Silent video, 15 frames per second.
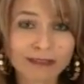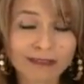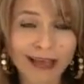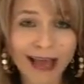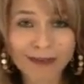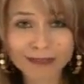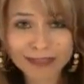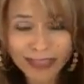
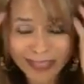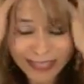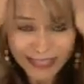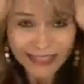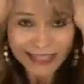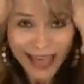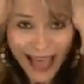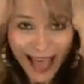How sick
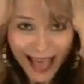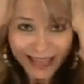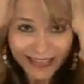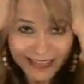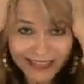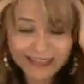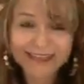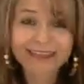is
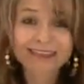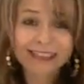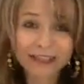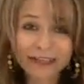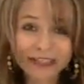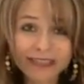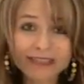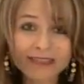that?
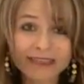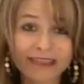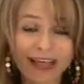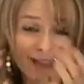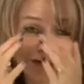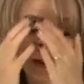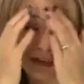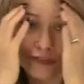Seriously,
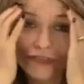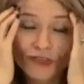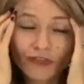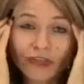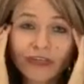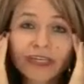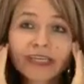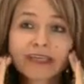that's true
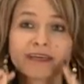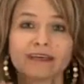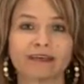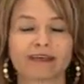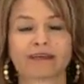story.